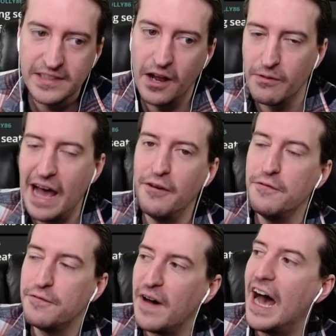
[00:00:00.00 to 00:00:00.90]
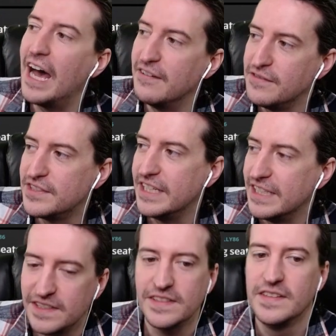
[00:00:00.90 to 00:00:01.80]
around 5
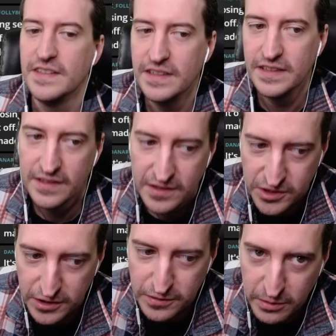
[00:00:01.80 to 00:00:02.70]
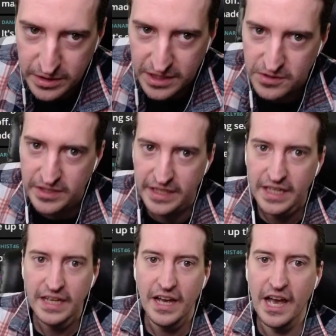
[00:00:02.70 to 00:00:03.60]
seats just for the redistricting.
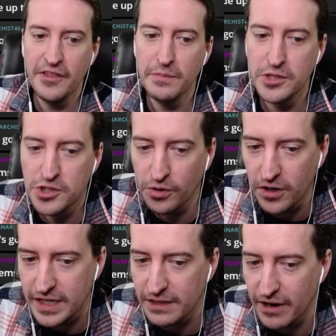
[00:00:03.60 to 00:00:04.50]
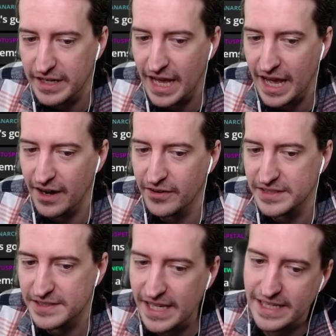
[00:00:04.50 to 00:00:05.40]
And their majority right now is
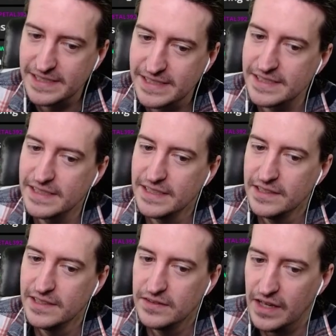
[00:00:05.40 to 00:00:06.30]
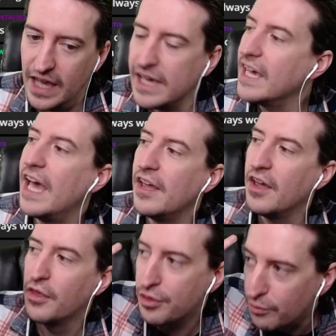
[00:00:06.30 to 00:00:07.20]
6, aka
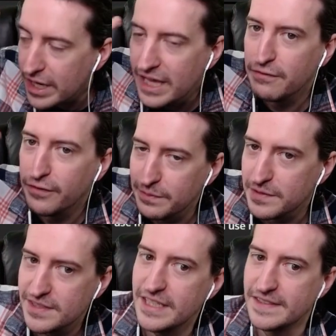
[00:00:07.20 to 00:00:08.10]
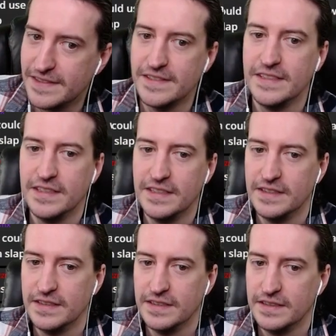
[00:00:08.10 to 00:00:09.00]
3 flipped seats.
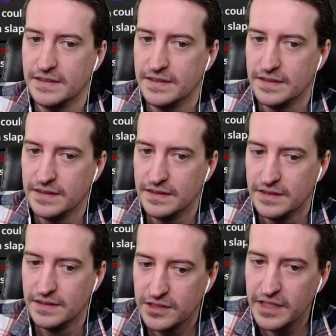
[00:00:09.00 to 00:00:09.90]
So the